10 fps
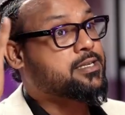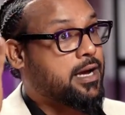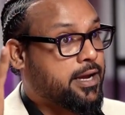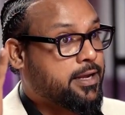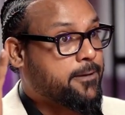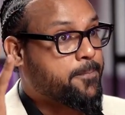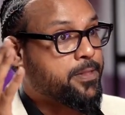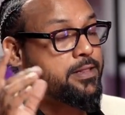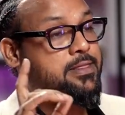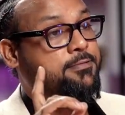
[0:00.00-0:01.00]
high,
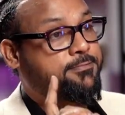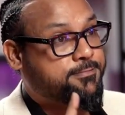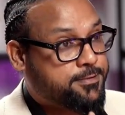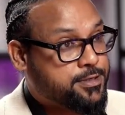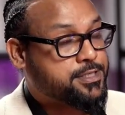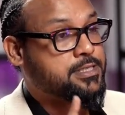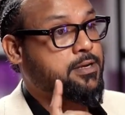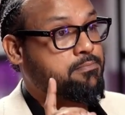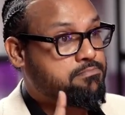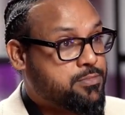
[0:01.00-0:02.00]
the first
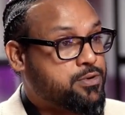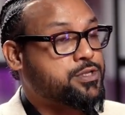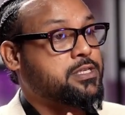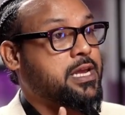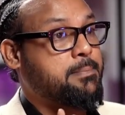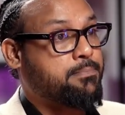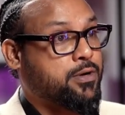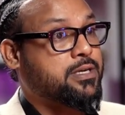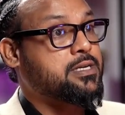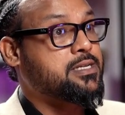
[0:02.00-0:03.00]
most
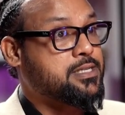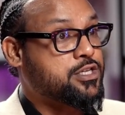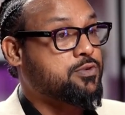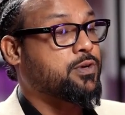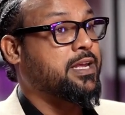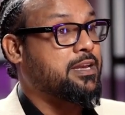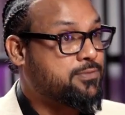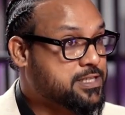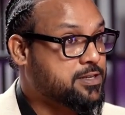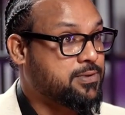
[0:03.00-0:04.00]
important decision what an
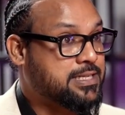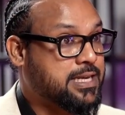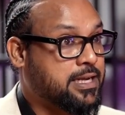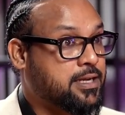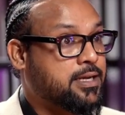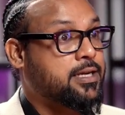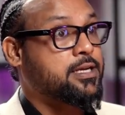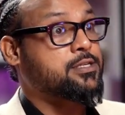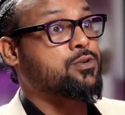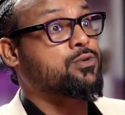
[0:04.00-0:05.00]
investor will take
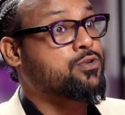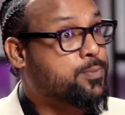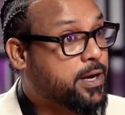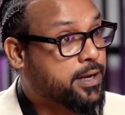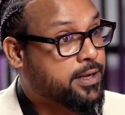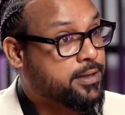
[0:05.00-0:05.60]
is go to Dubai.